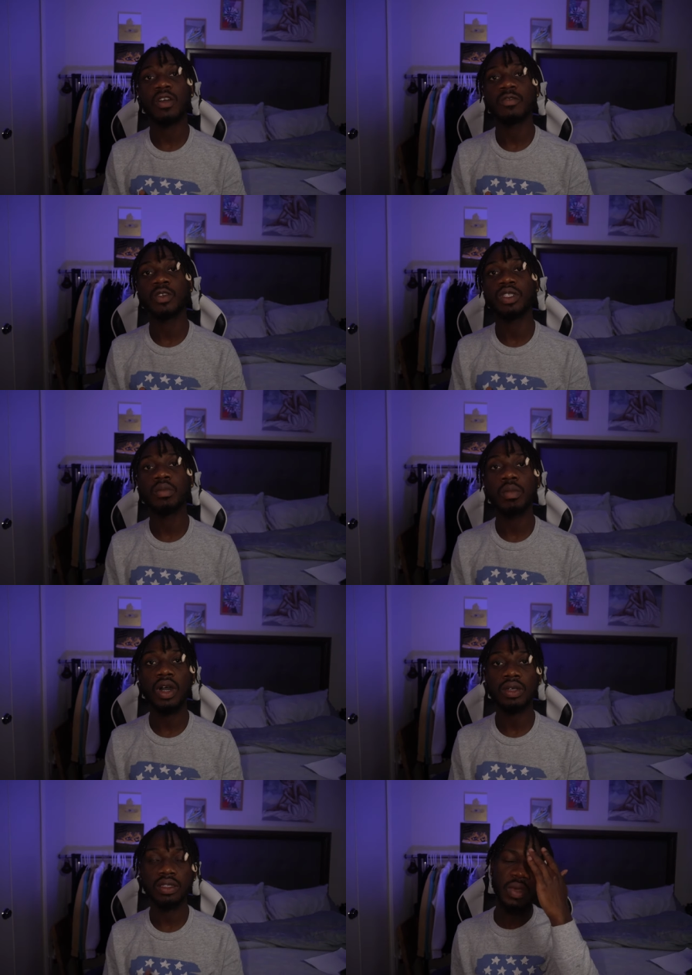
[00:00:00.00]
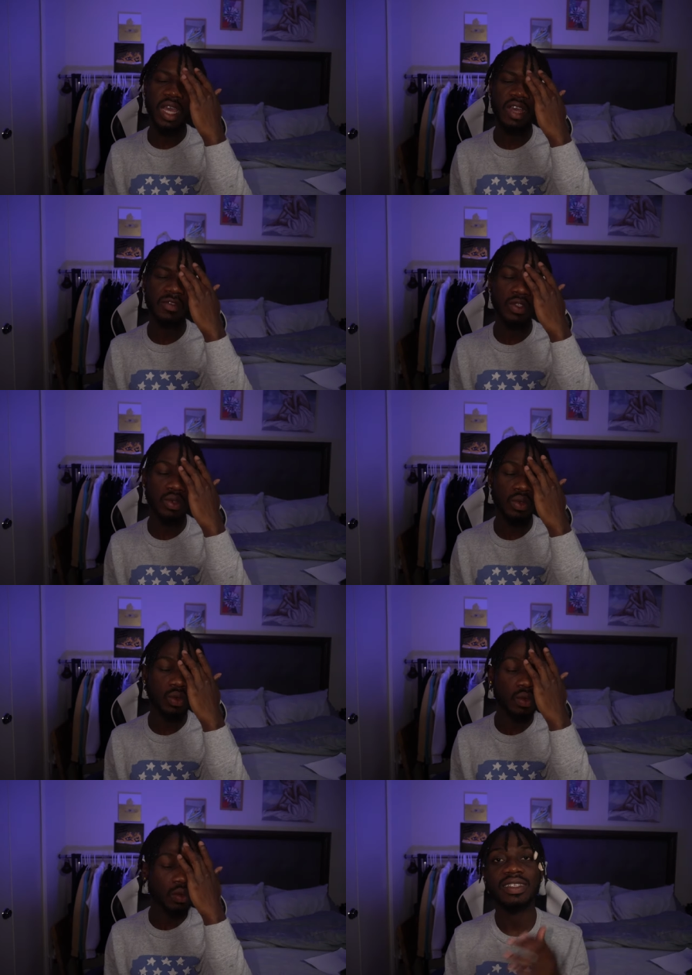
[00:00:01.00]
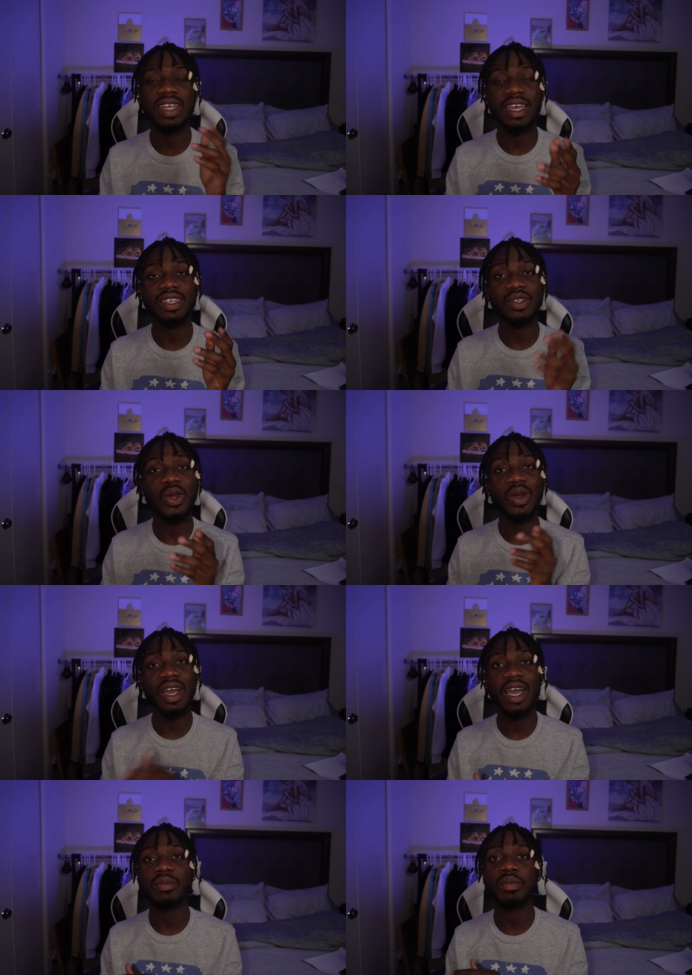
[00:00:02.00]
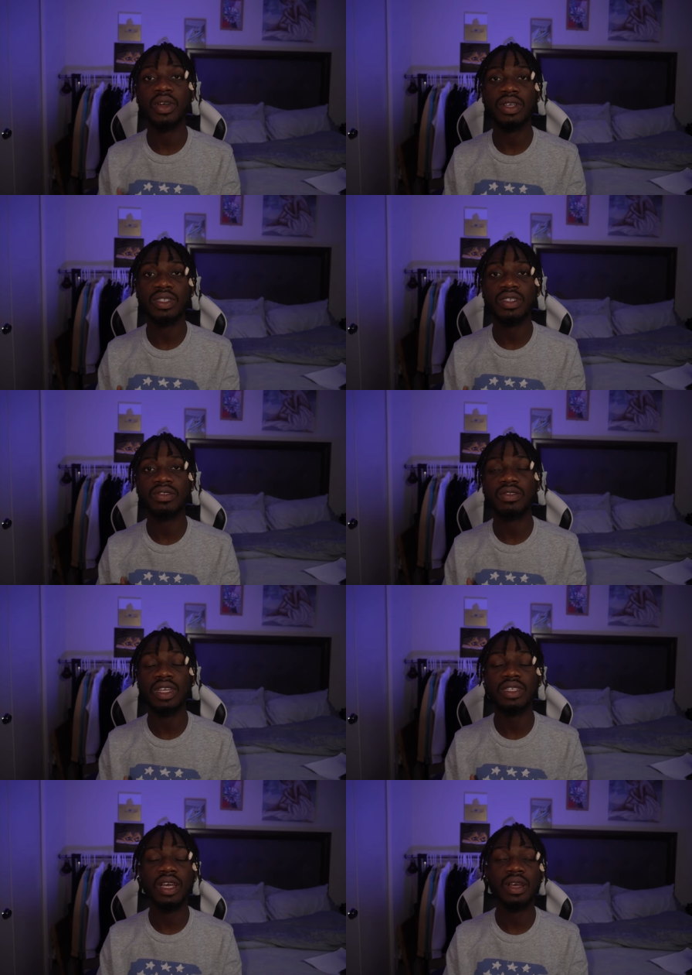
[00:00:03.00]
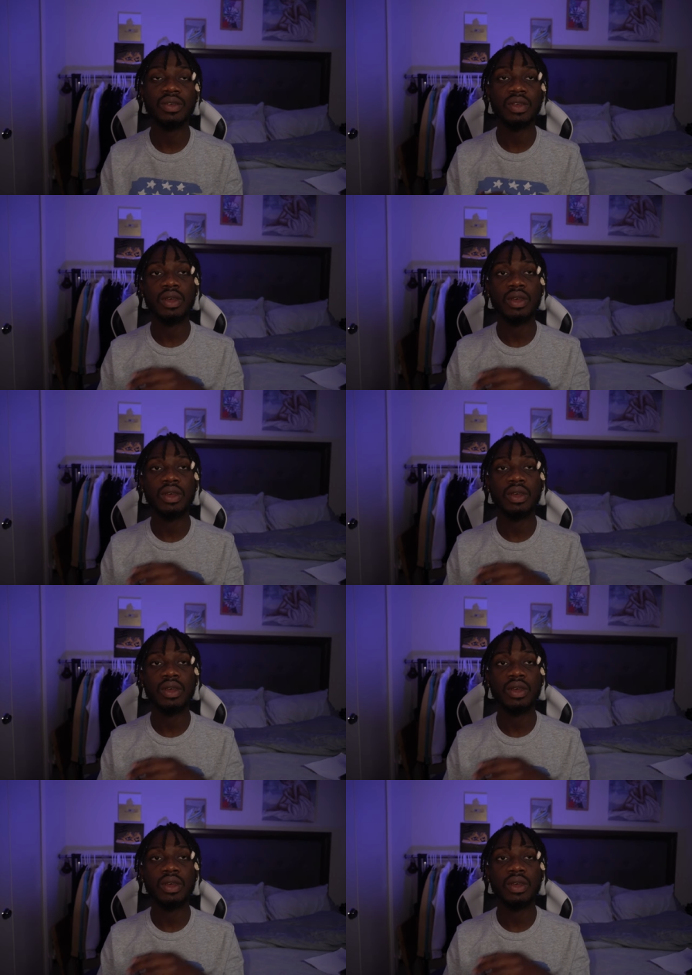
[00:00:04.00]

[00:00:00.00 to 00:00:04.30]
off with the box, we have two Nike Dunk High boxes right now.